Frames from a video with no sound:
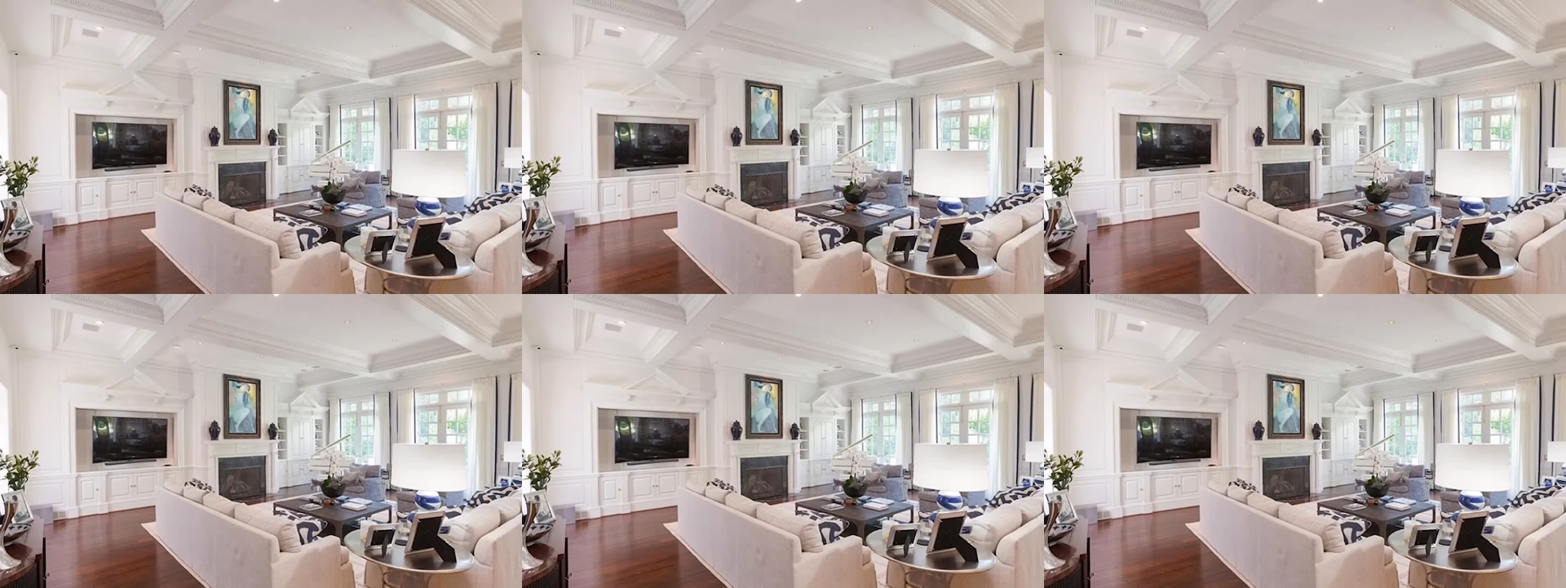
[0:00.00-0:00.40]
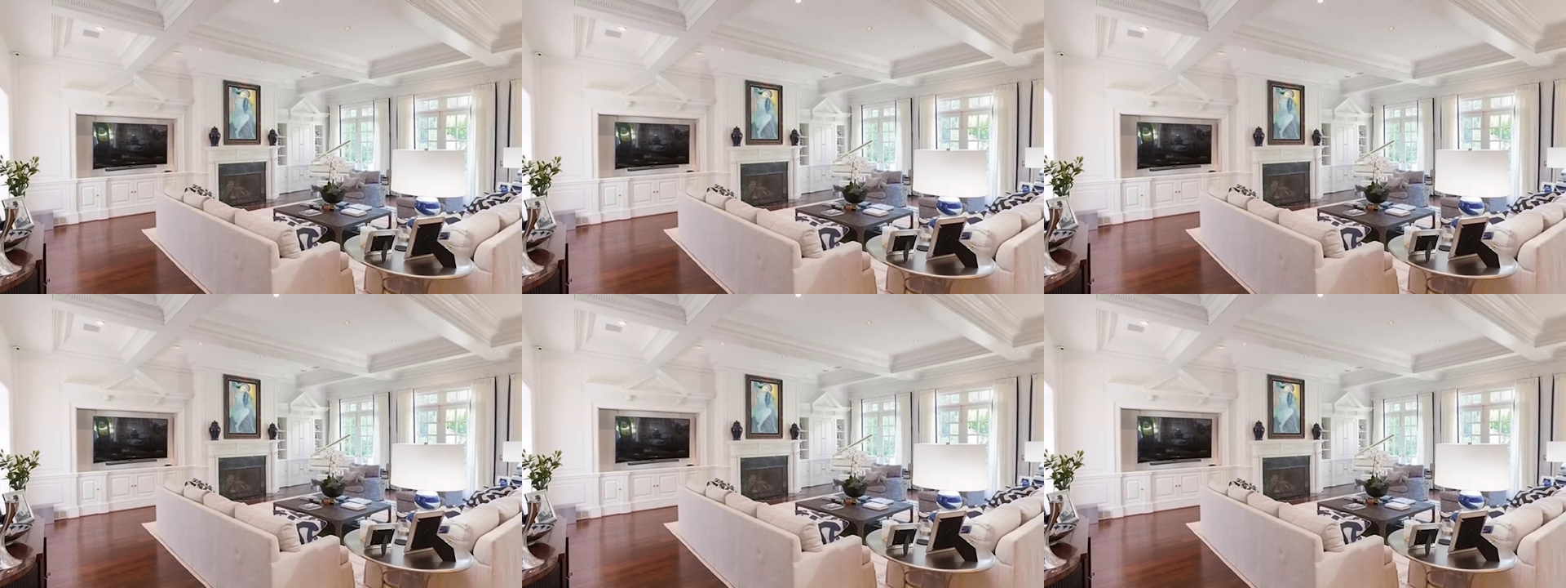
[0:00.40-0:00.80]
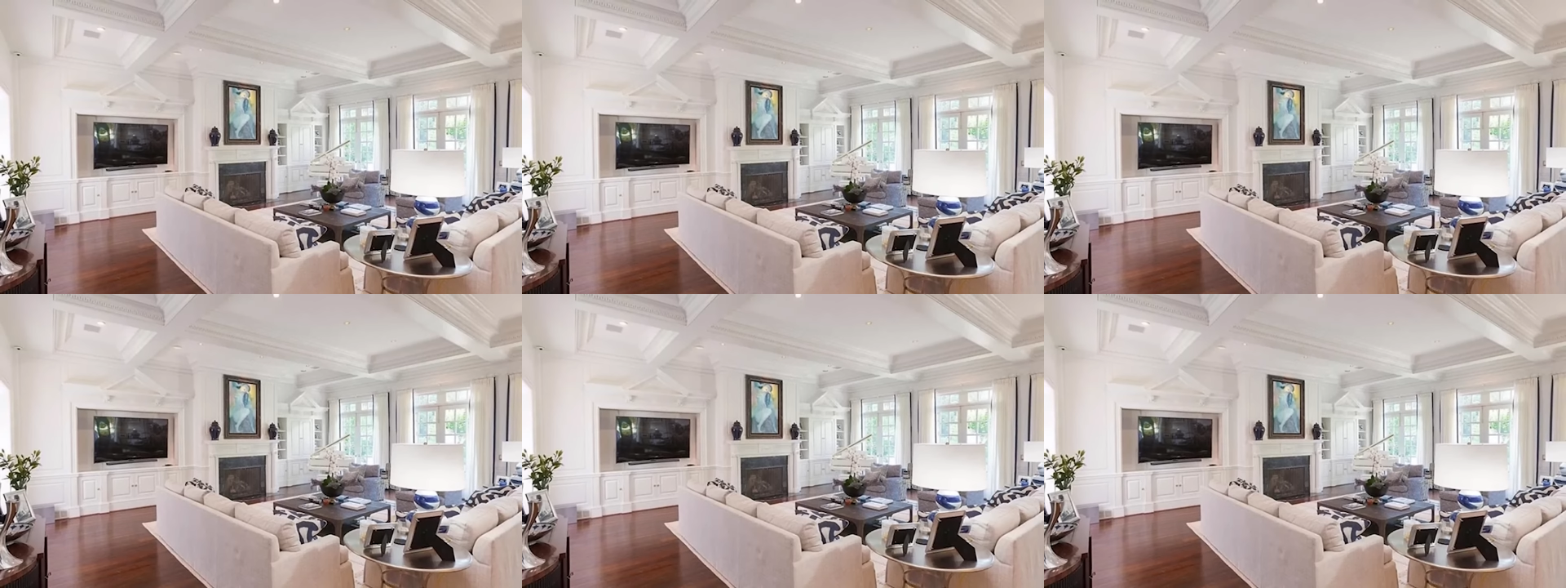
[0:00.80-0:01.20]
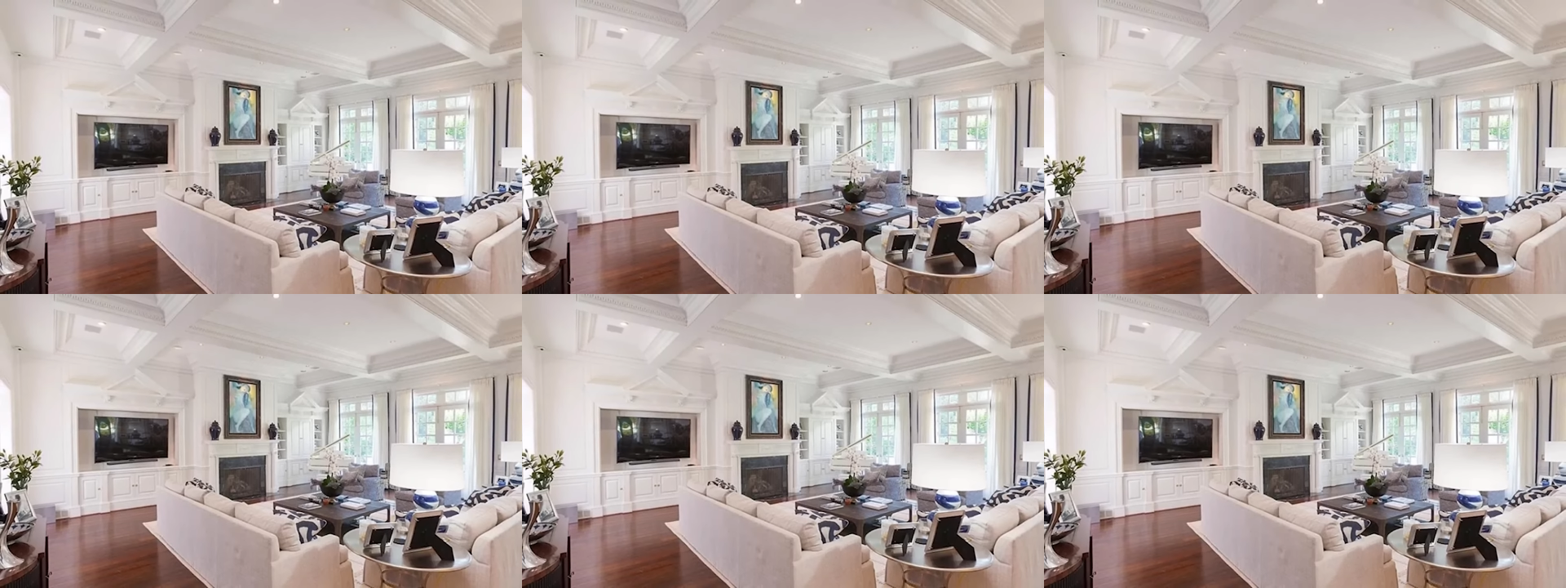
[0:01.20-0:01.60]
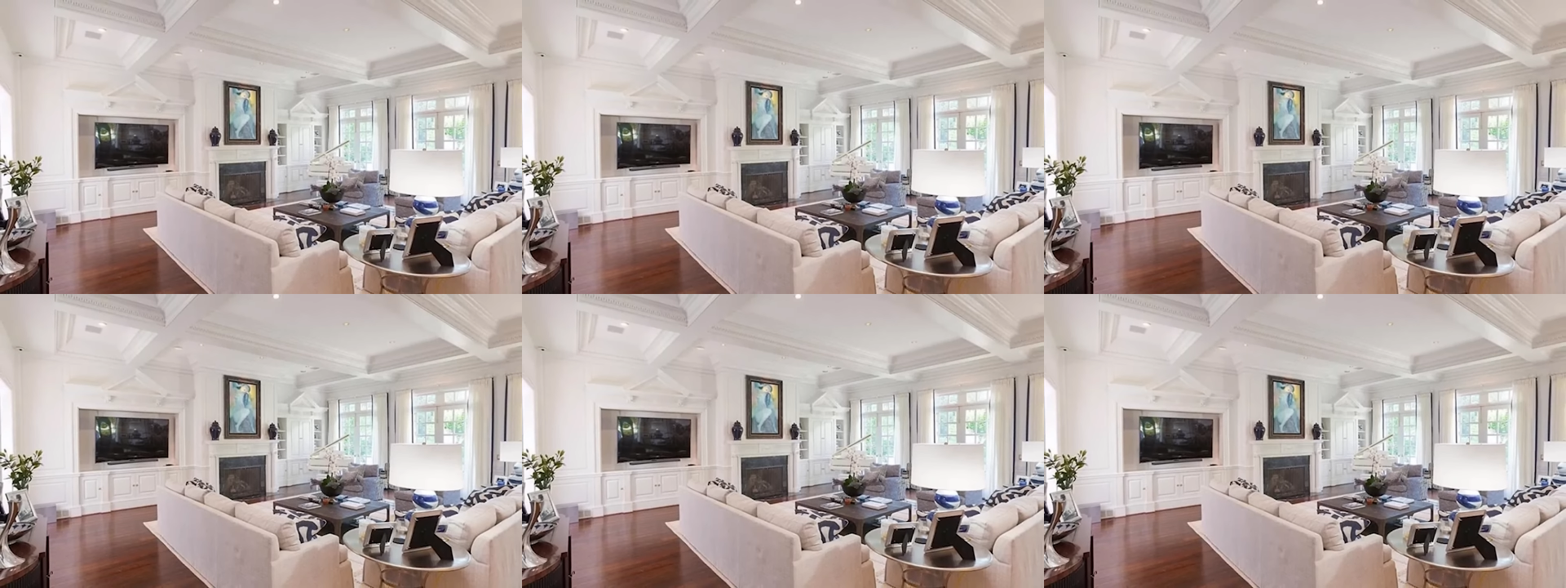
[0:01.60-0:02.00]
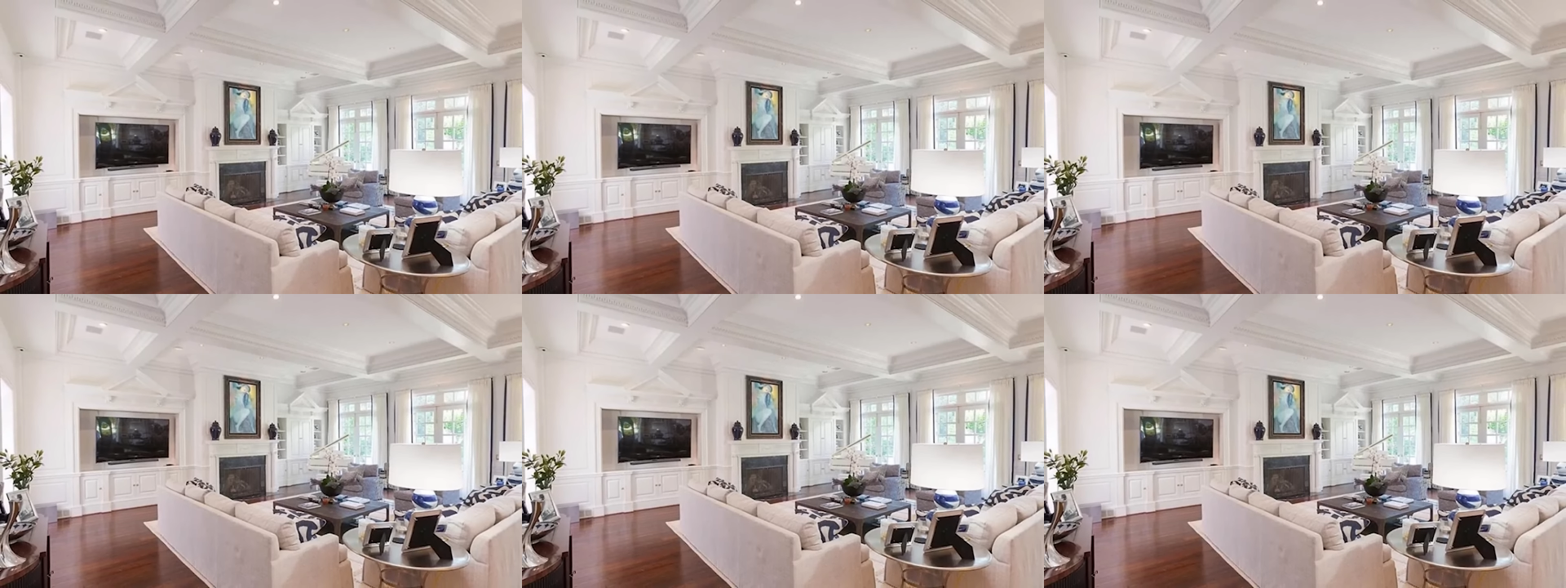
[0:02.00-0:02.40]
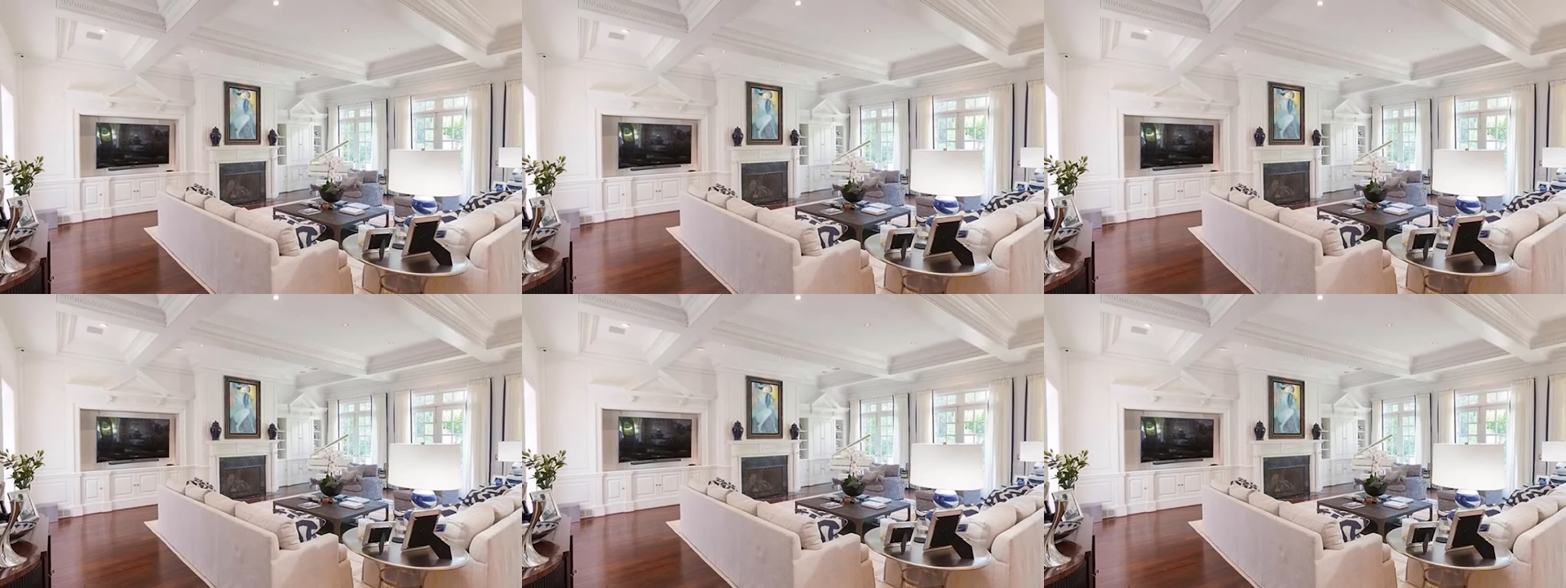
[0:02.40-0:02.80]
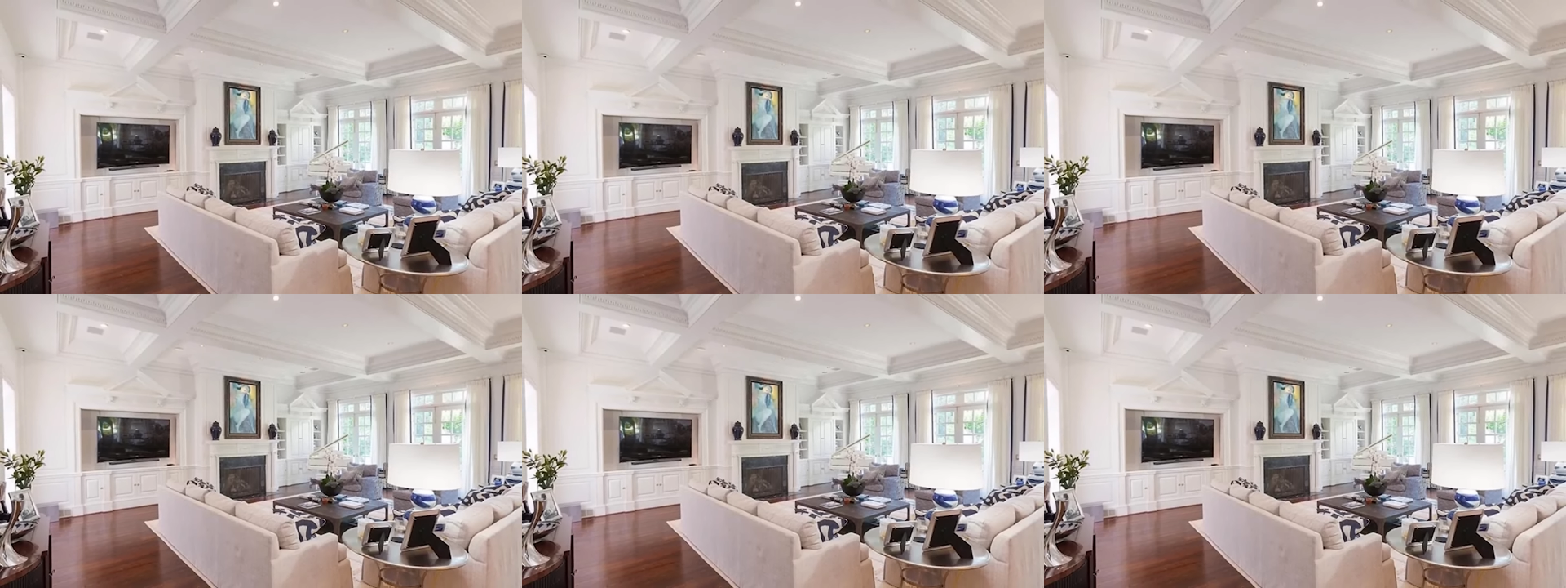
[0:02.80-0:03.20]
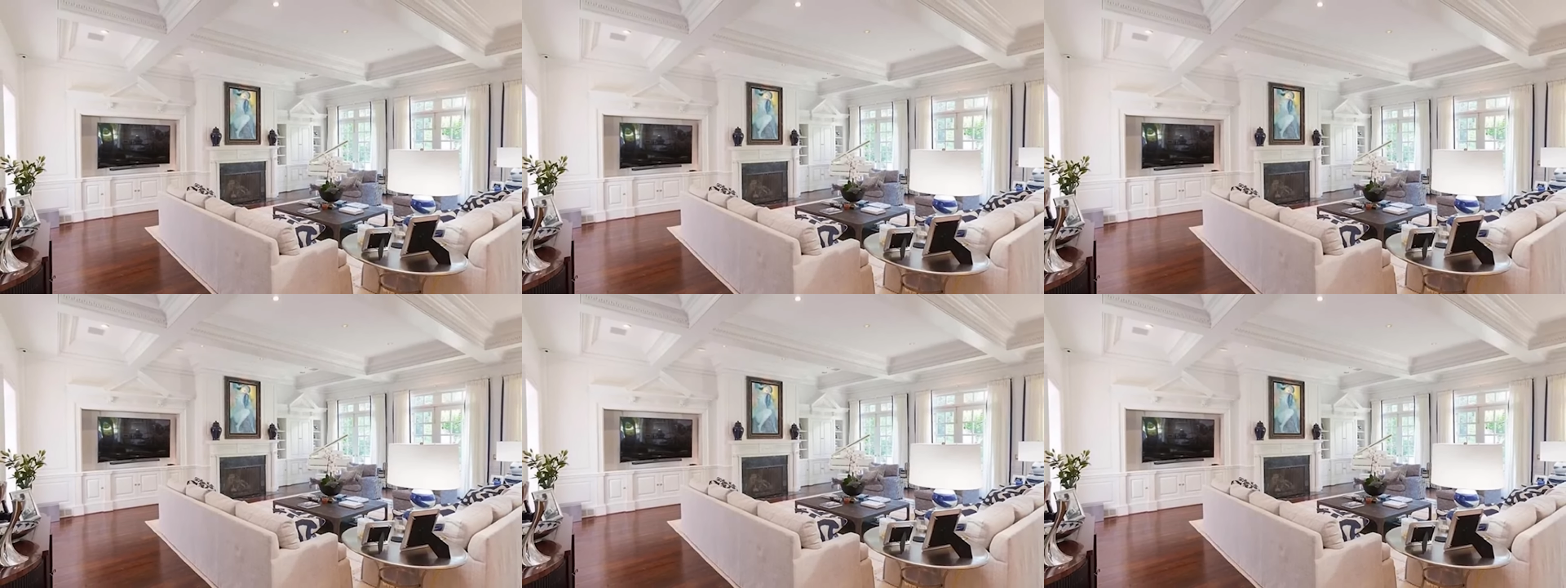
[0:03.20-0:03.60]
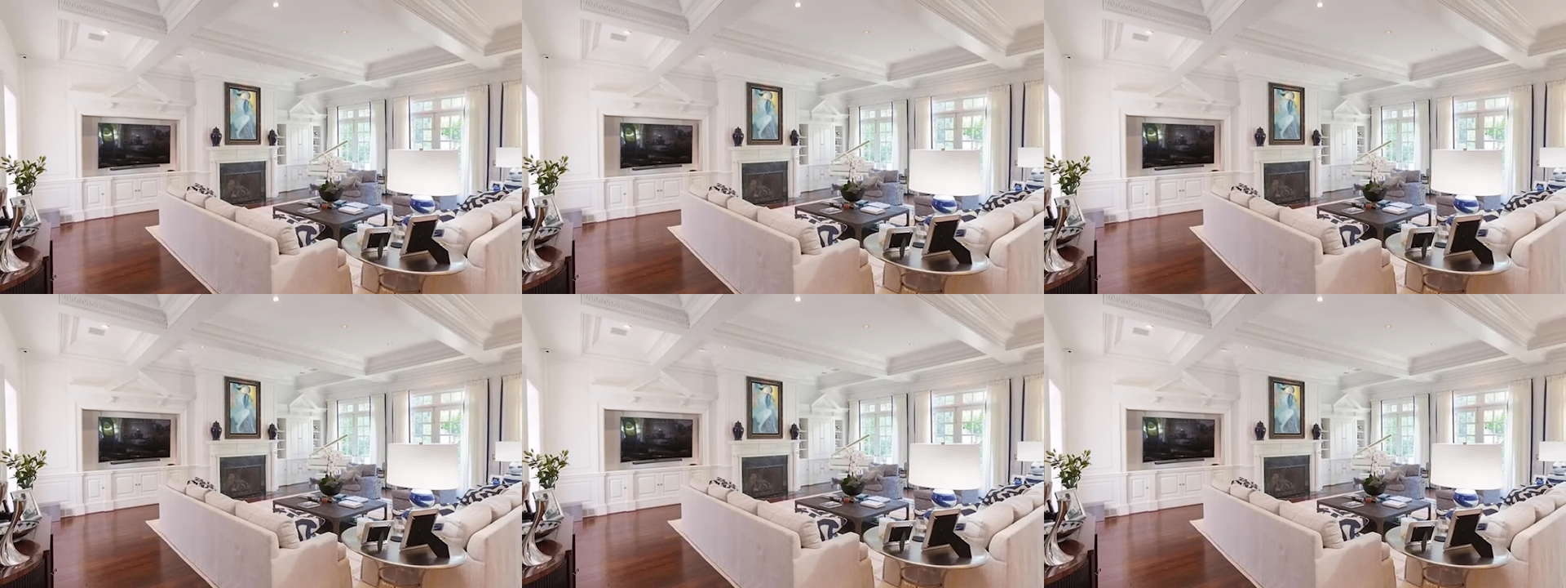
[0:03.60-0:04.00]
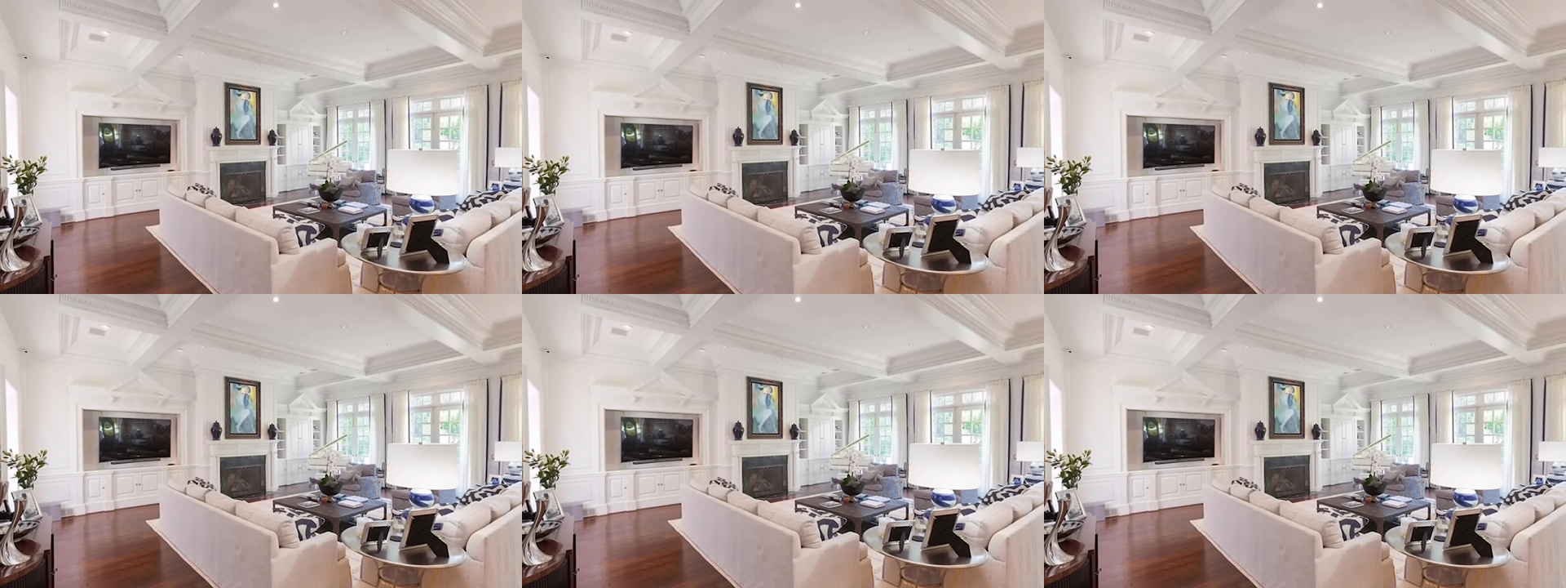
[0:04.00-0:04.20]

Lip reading: No face is visible, so there are no lips to read.